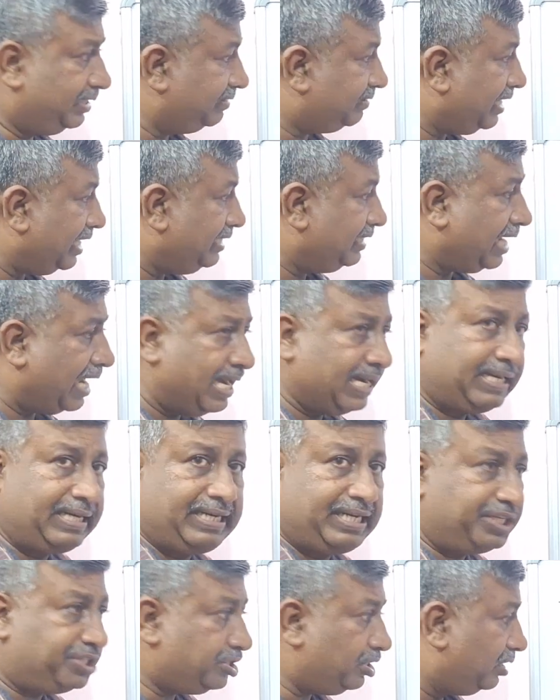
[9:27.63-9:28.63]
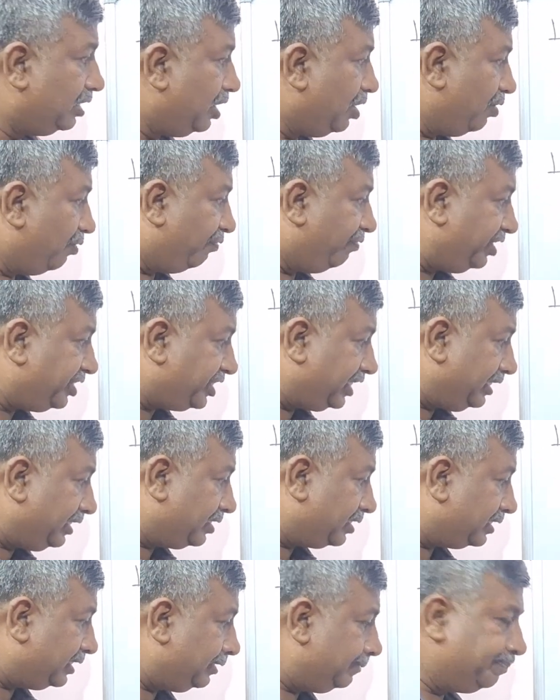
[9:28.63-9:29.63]
decide the aggregation, which
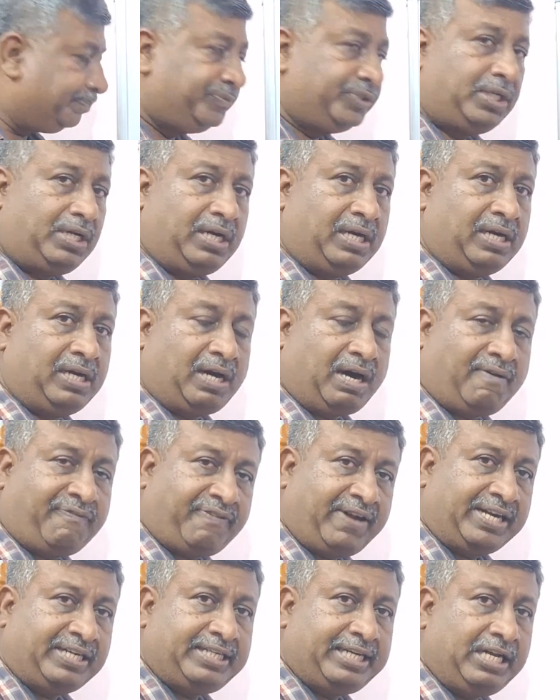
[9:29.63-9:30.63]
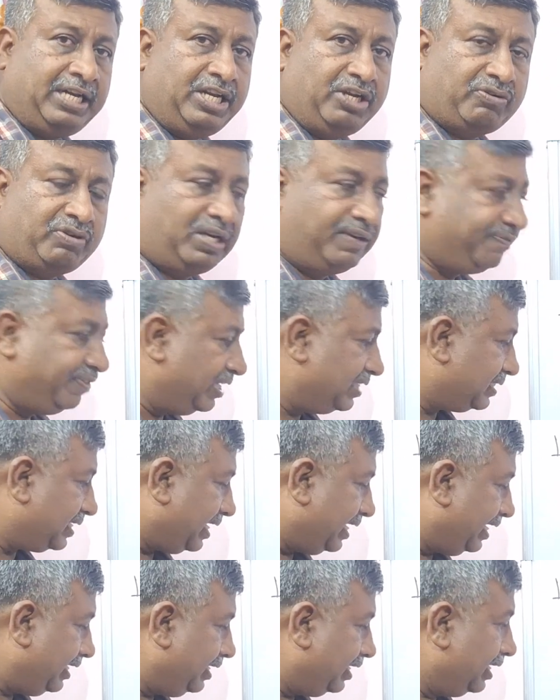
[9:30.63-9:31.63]
in turn affect the liquid
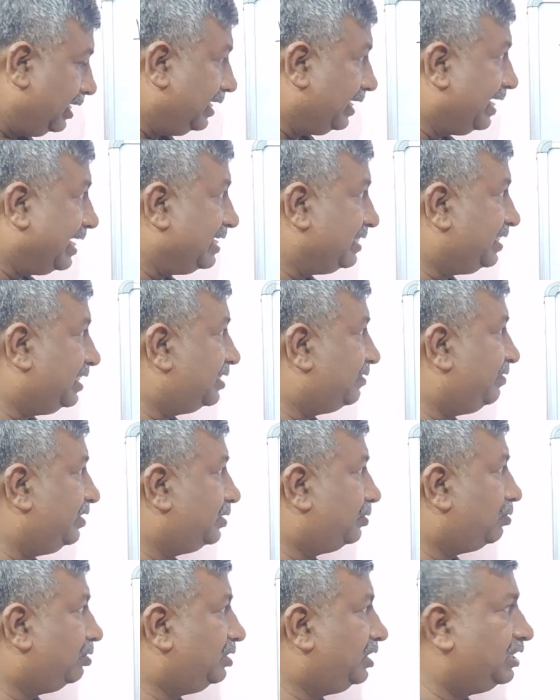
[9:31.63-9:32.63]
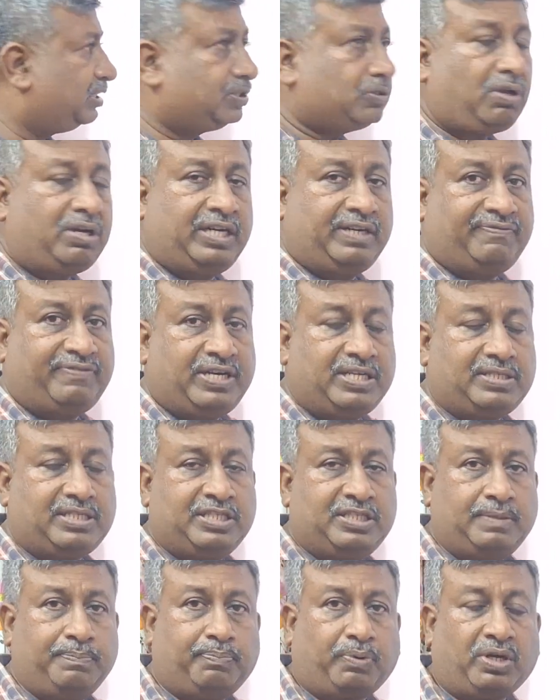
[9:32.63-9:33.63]
phase and gaseous phase. So, this solid
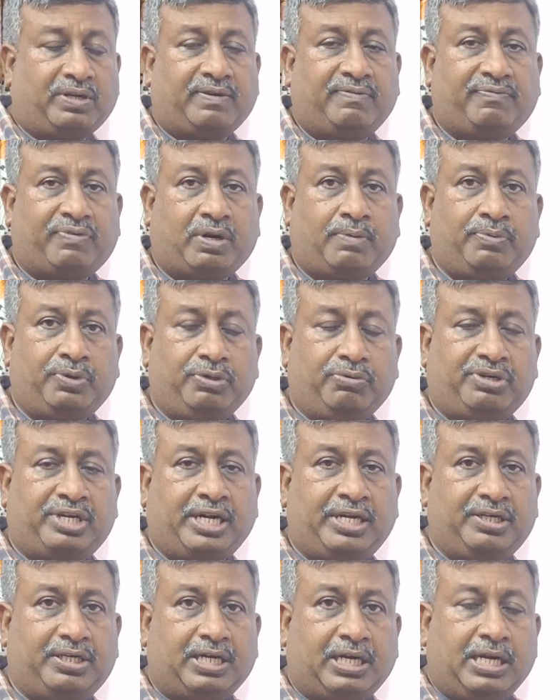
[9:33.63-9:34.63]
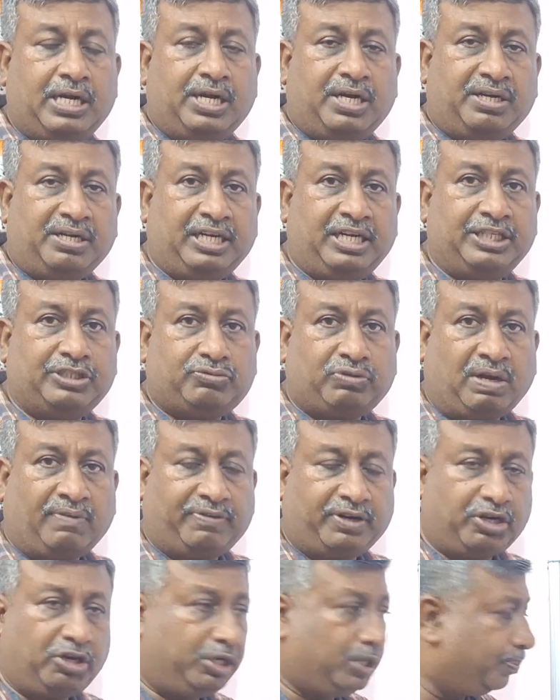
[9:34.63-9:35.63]
phase is important from nutrient release,
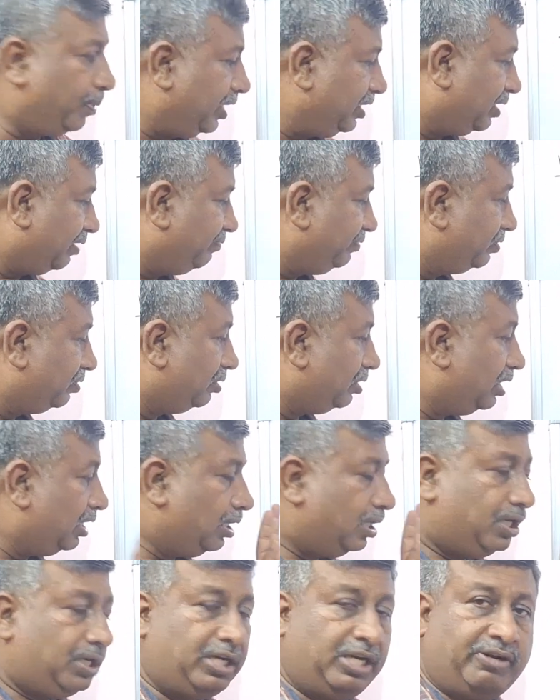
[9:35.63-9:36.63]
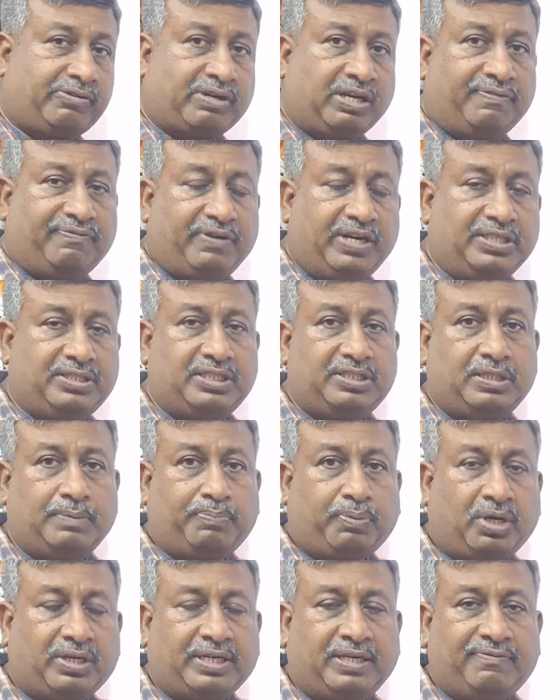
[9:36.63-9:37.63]
soil fertility point of view. Liquid phase is
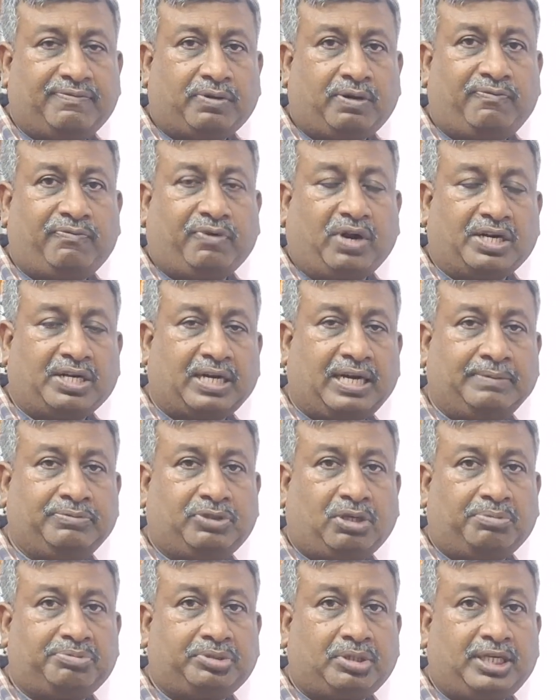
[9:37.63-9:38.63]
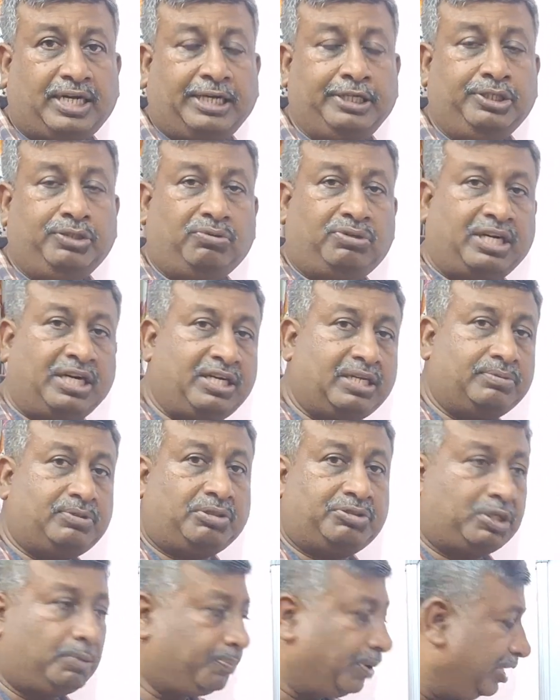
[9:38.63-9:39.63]
important from water absorption and nutrient
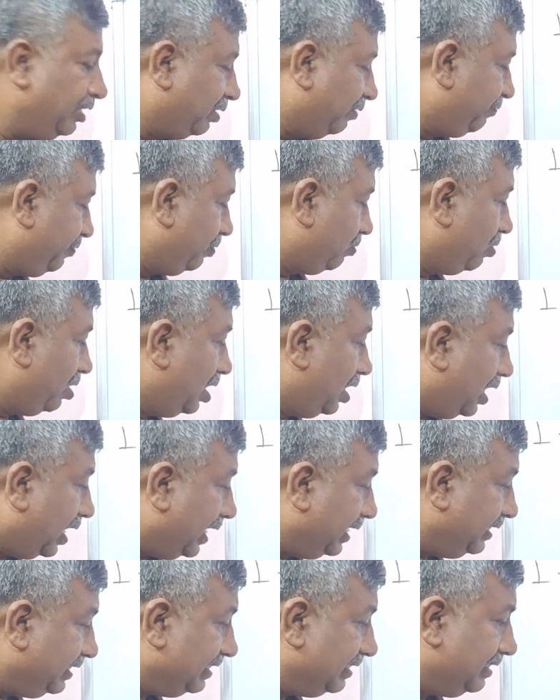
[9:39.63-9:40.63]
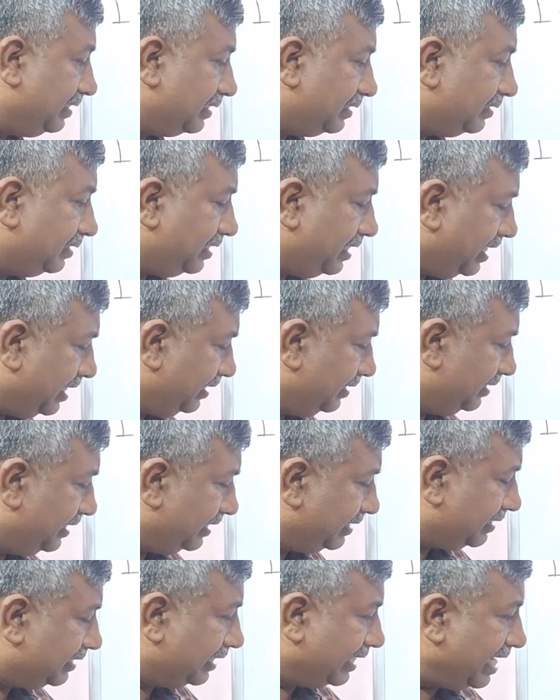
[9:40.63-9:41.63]
absorption point of view. And
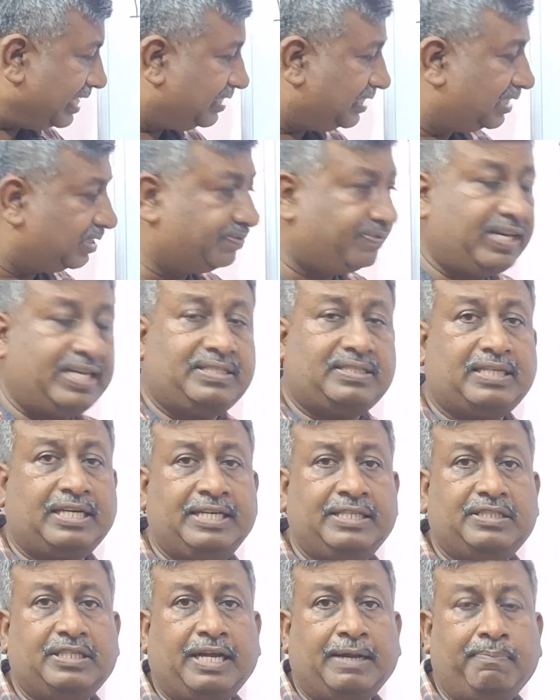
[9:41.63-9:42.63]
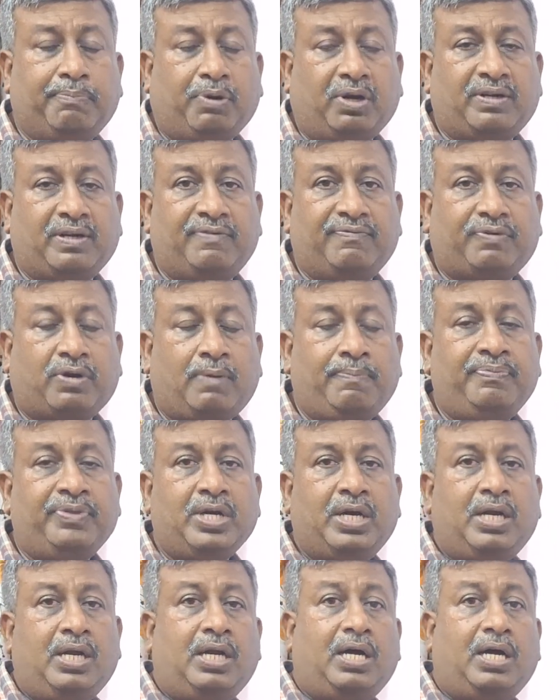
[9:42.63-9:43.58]
this gaseous phase is important from